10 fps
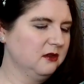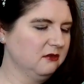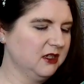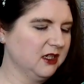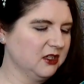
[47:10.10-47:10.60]

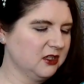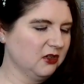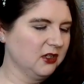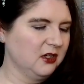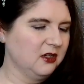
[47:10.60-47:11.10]
really good
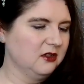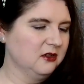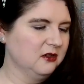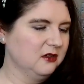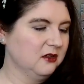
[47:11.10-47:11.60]
sock yarn.
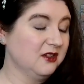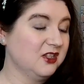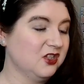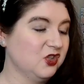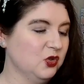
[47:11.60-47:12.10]

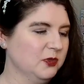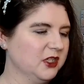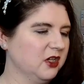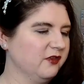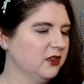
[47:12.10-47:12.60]
Super
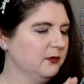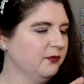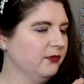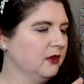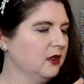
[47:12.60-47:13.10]
soft.
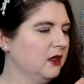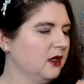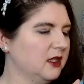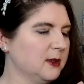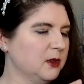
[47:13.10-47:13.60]

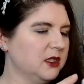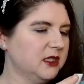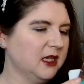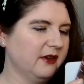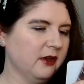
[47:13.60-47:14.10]
This one
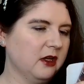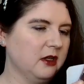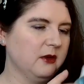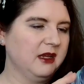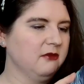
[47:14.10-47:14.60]
doesn't have a
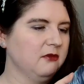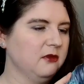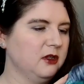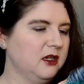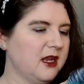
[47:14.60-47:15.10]
colourway
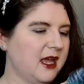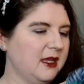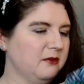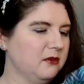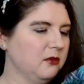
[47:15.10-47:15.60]

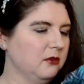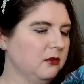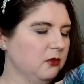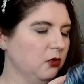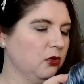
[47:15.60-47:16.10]
name
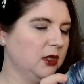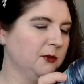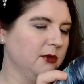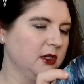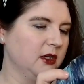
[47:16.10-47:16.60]
or
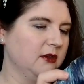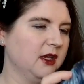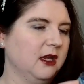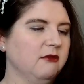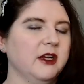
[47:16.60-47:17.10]
number, I don't
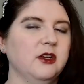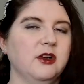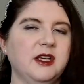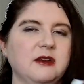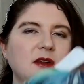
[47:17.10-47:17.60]
think, written on
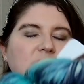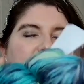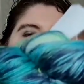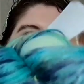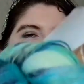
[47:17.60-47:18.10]
it.
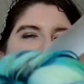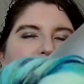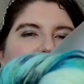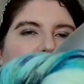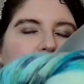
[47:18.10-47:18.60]
So I
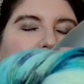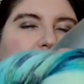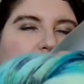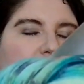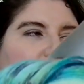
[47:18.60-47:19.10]
don't know what it's
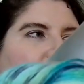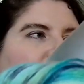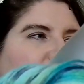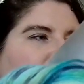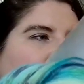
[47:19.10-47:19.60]
called,
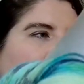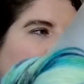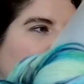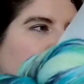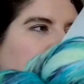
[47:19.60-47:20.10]
but
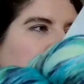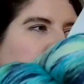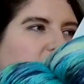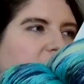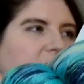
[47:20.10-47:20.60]
look
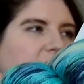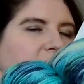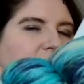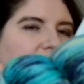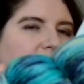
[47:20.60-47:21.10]
again
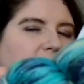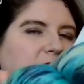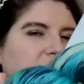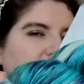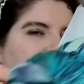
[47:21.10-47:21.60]
at those colours.